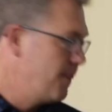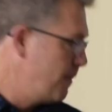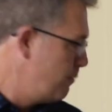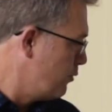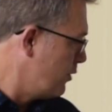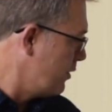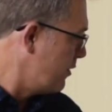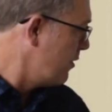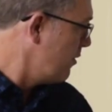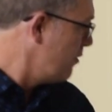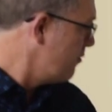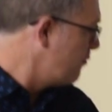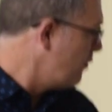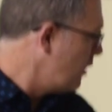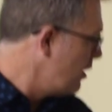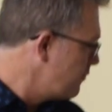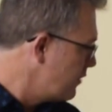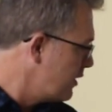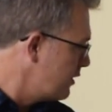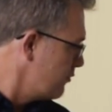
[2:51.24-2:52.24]
with
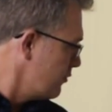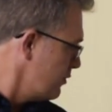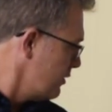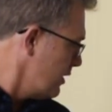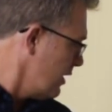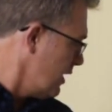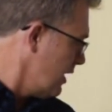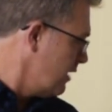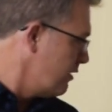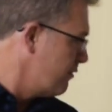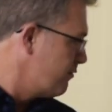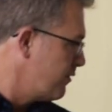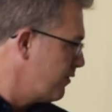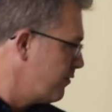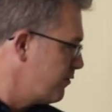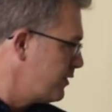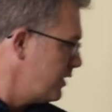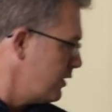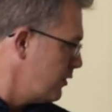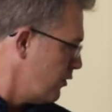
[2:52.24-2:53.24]

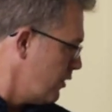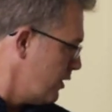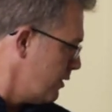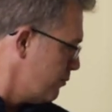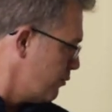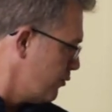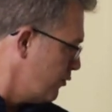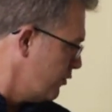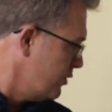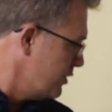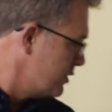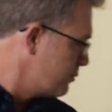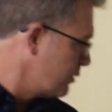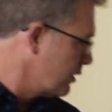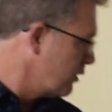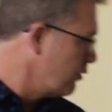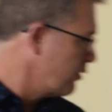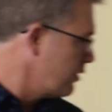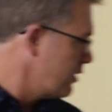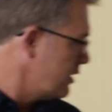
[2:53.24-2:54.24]
559 points. But
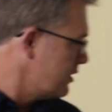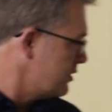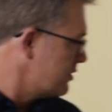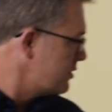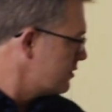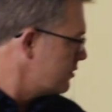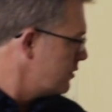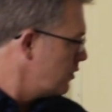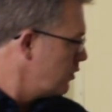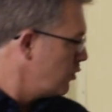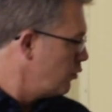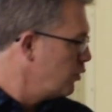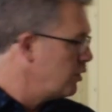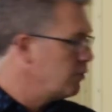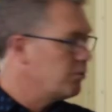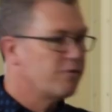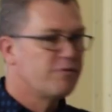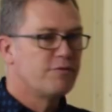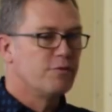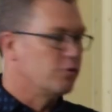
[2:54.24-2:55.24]
look at this,
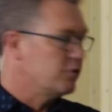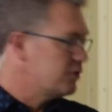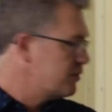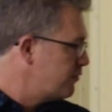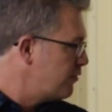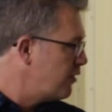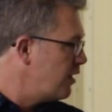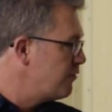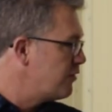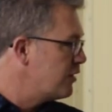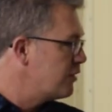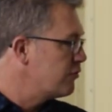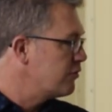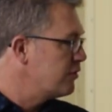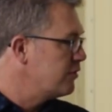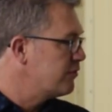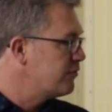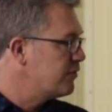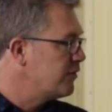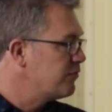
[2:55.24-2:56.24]
Wilberforce,
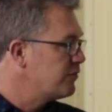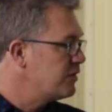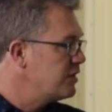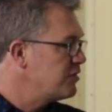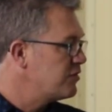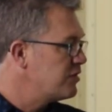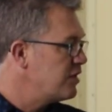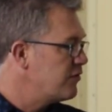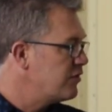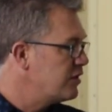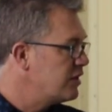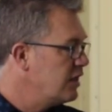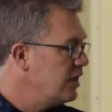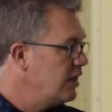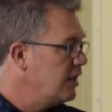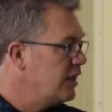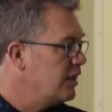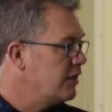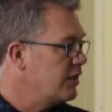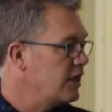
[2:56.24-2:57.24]
557,
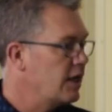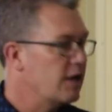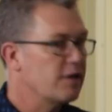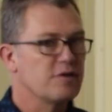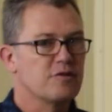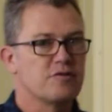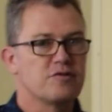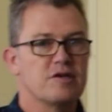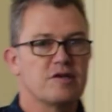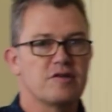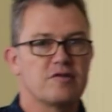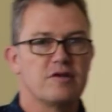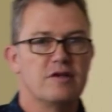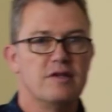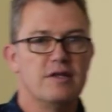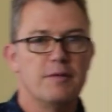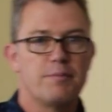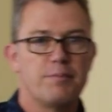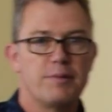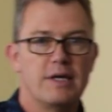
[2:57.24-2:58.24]
and the others just
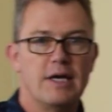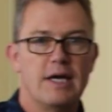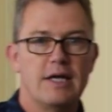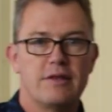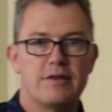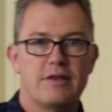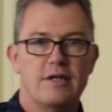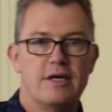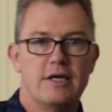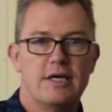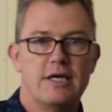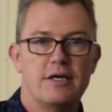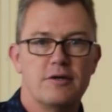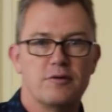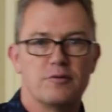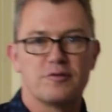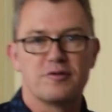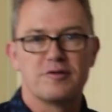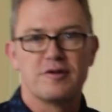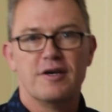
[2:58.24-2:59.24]
nipping at their
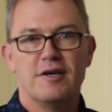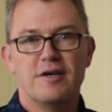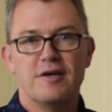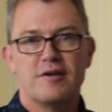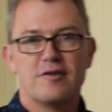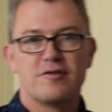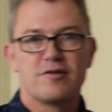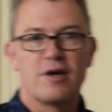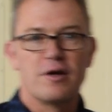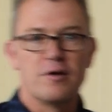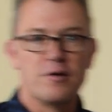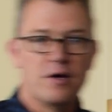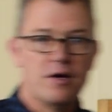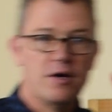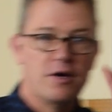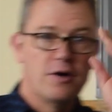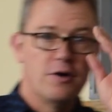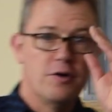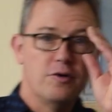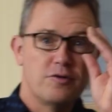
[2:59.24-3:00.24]
heels. So
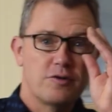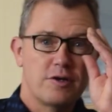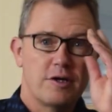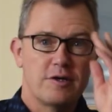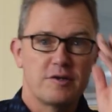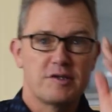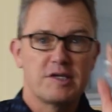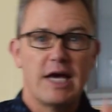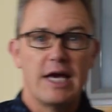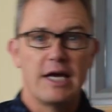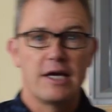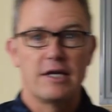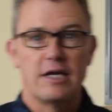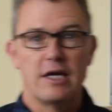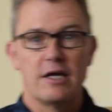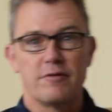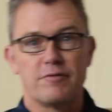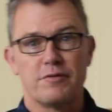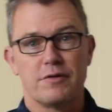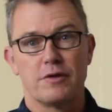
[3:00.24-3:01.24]
who's going to take it
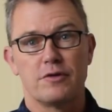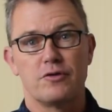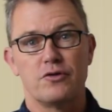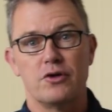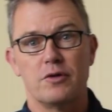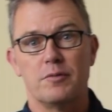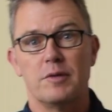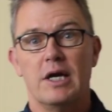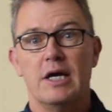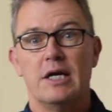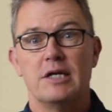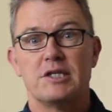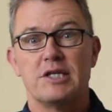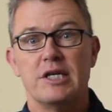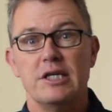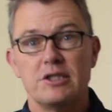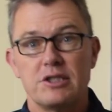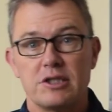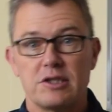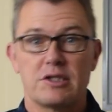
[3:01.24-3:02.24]
out for the term?
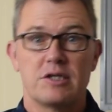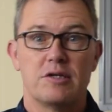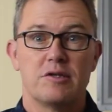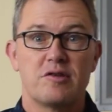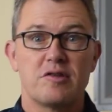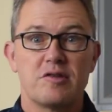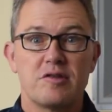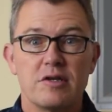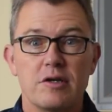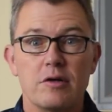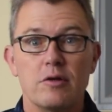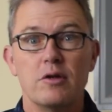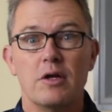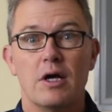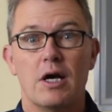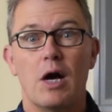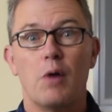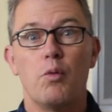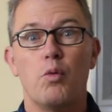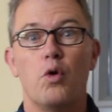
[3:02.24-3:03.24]
Teachers can still
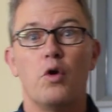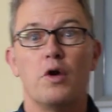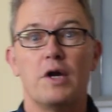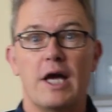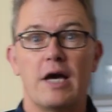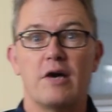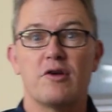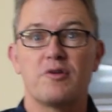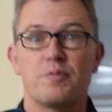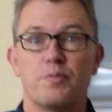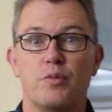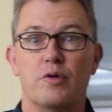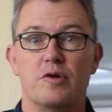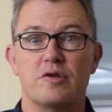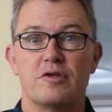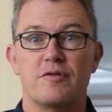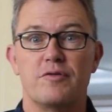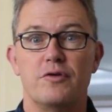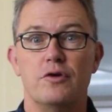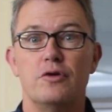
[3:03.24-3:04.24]
award house
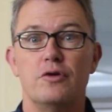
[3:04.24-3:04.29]
points if you